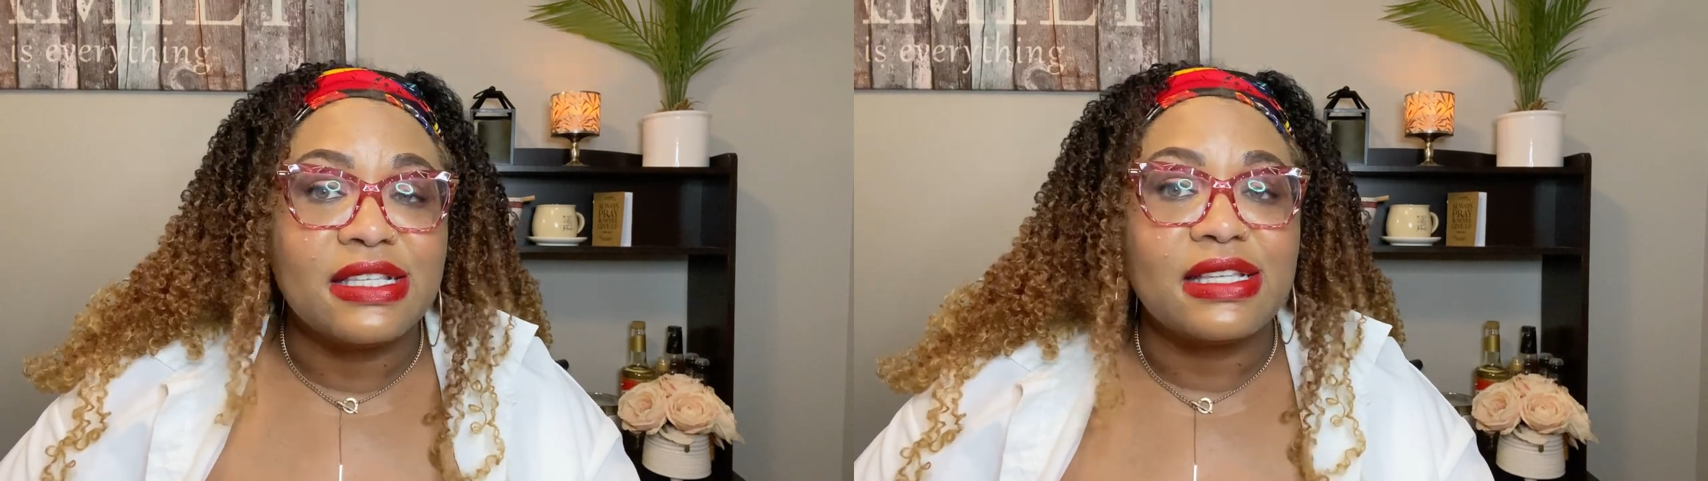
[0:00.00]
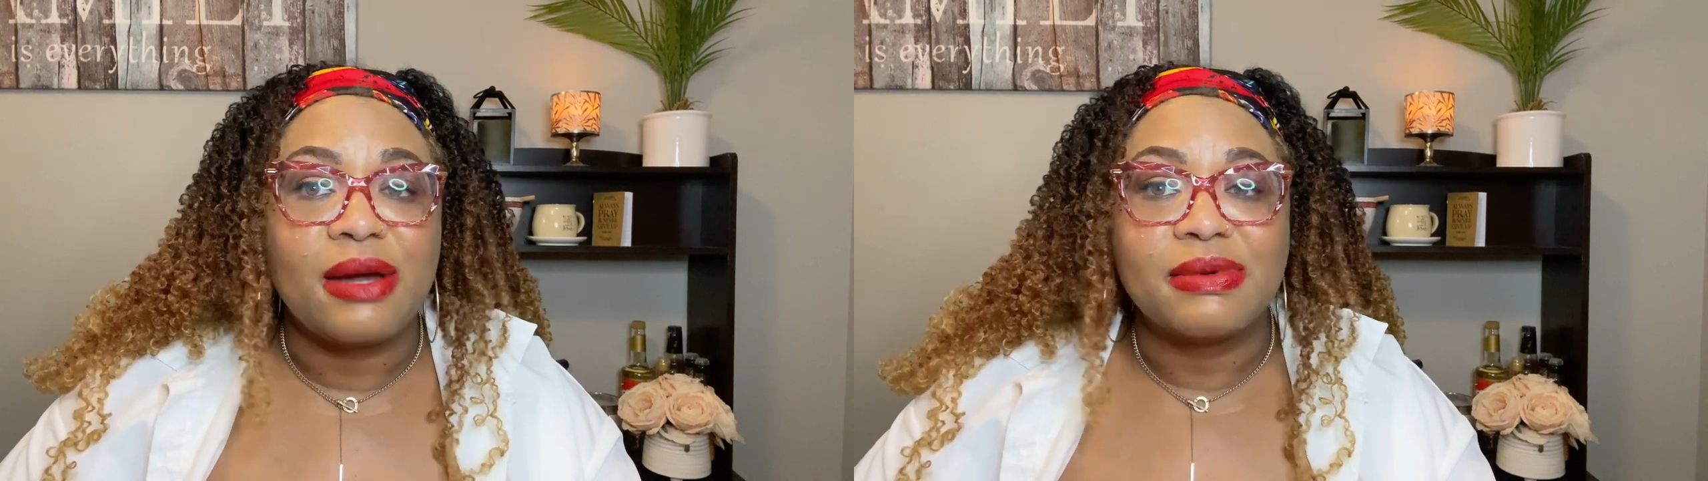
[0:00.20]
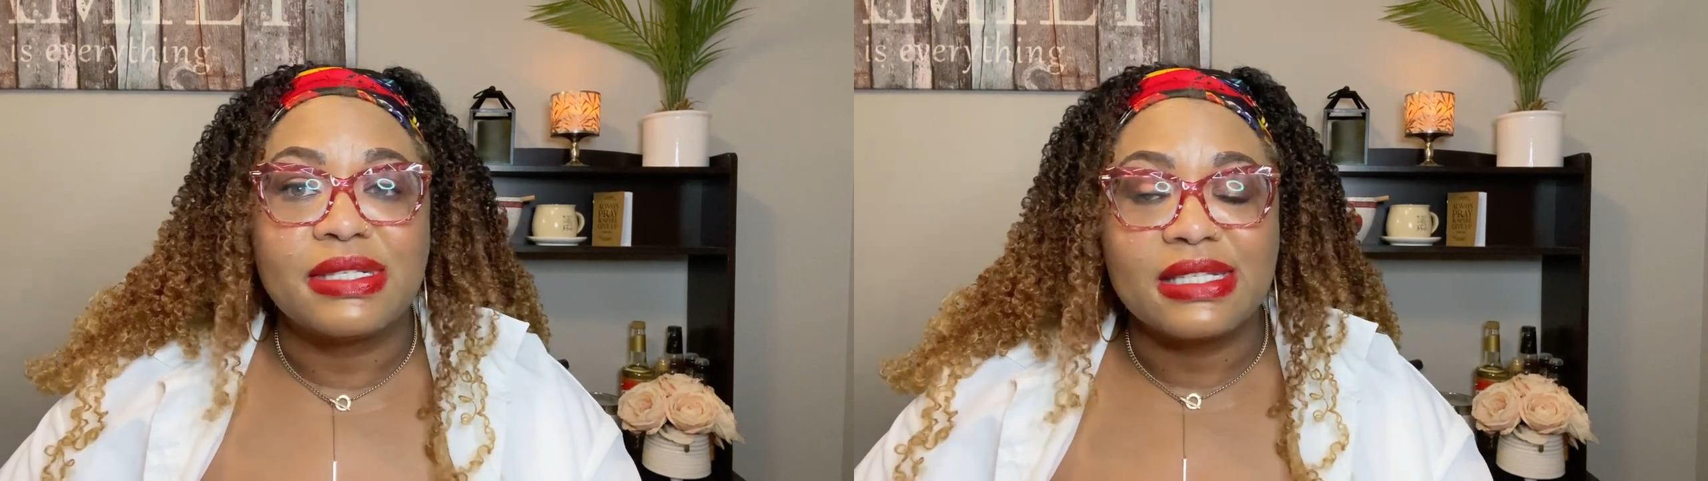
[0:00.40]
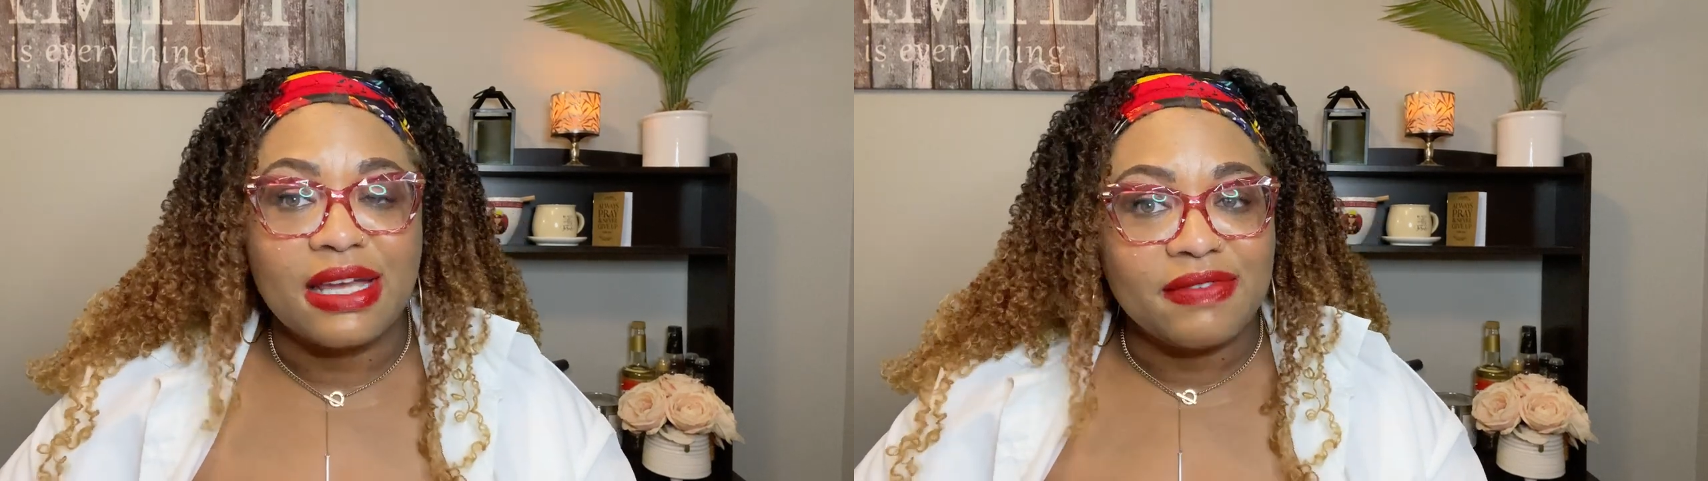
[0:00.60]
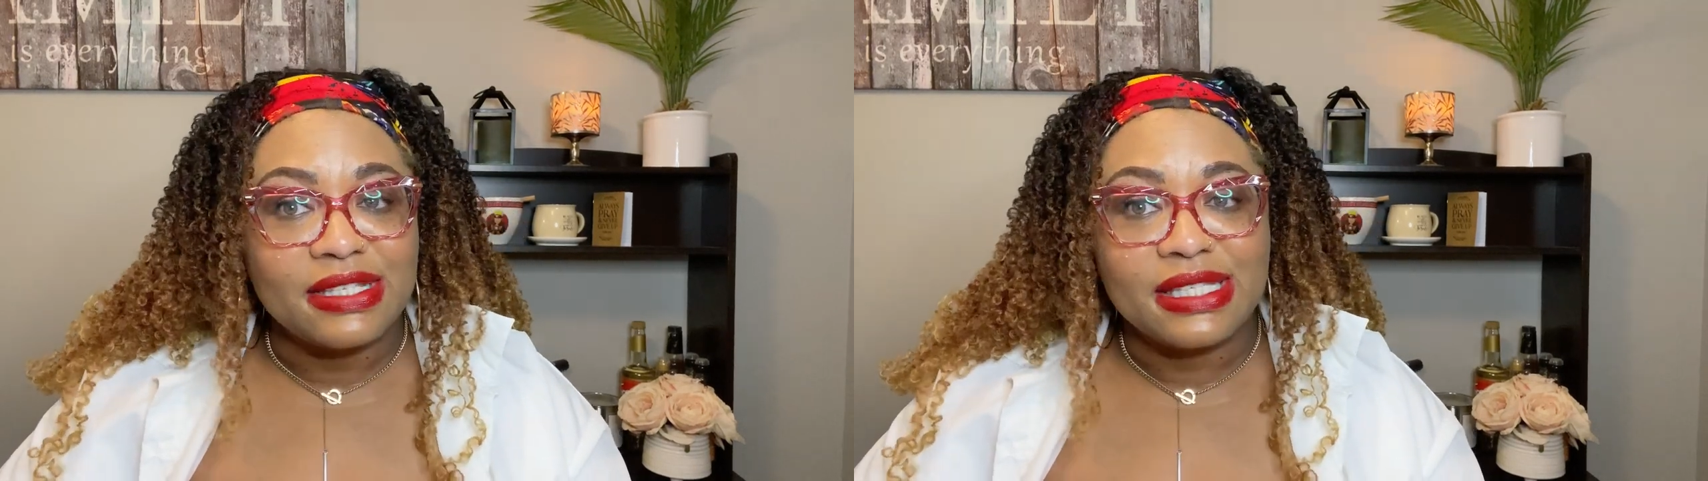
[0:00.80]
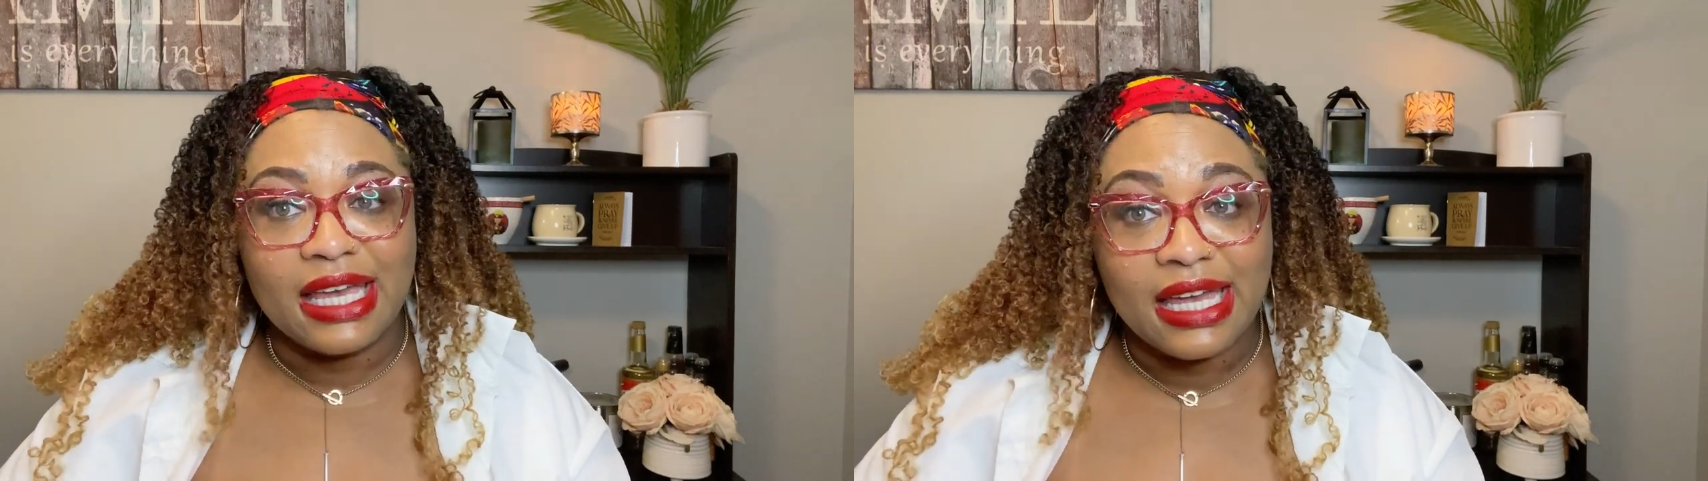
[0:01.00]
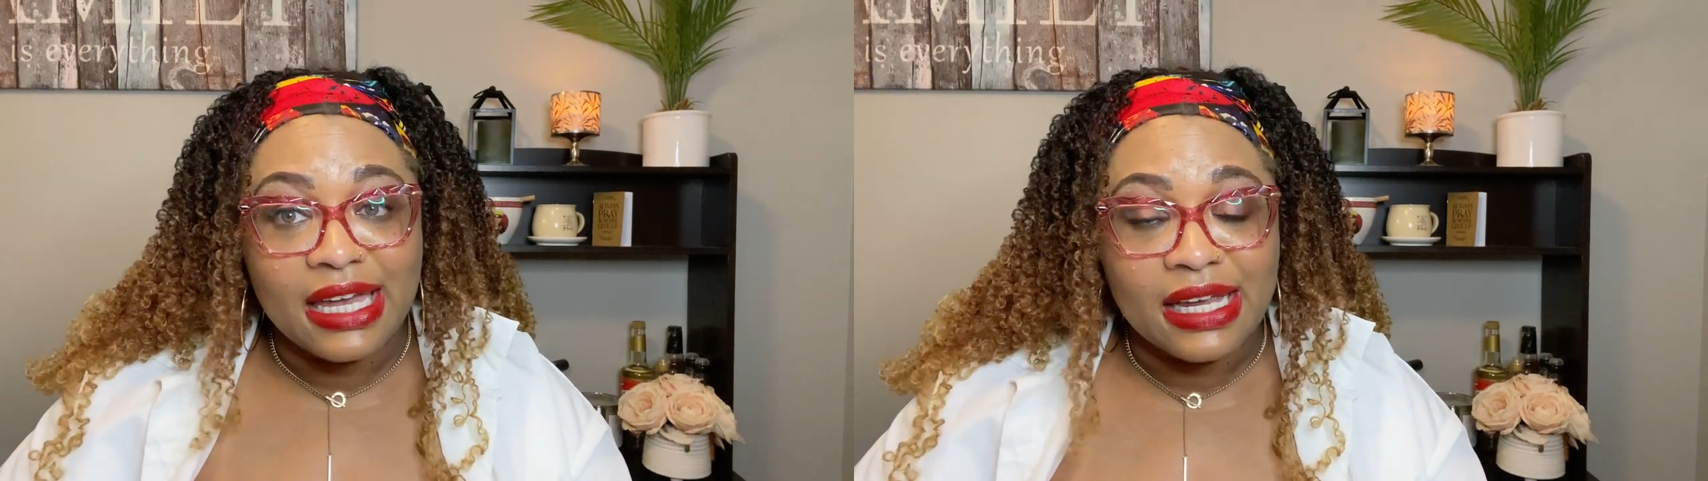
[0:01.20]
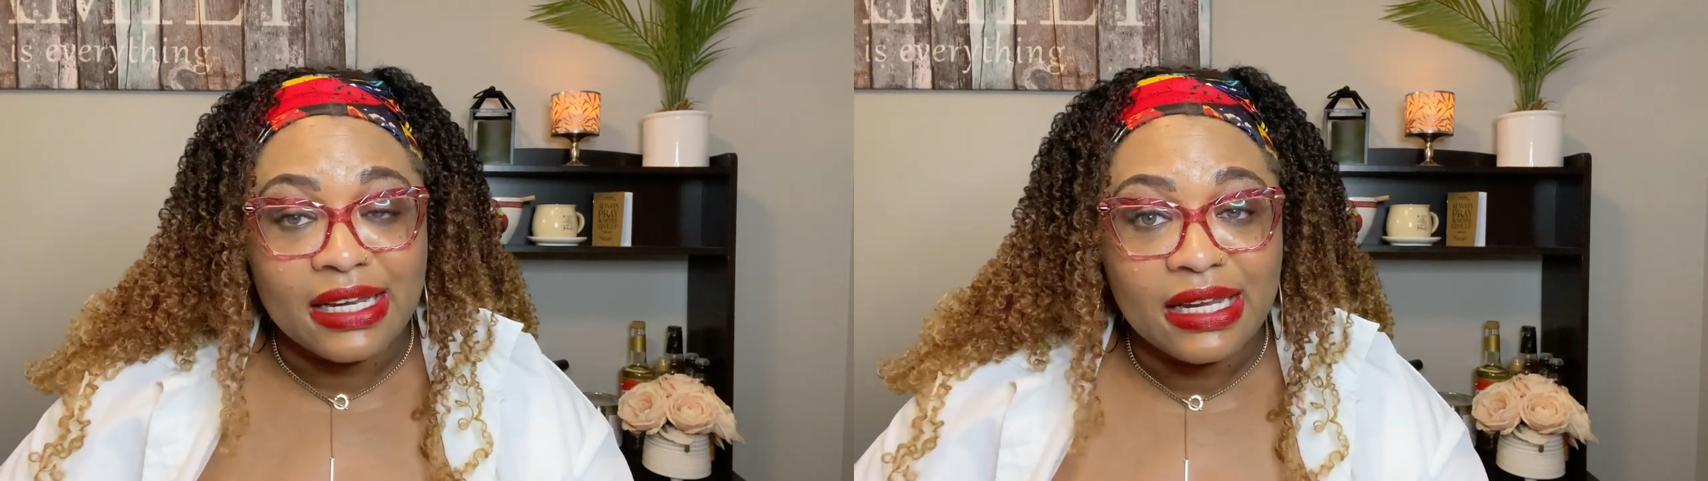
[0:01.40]
since I was
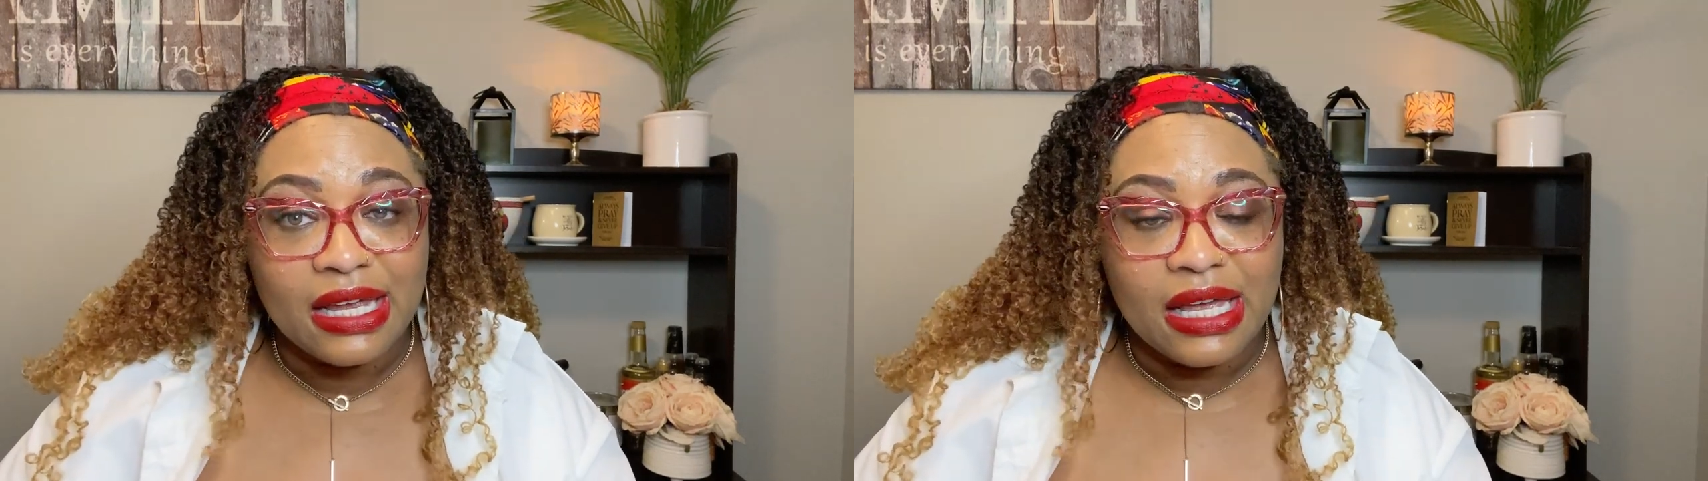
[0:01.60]
17.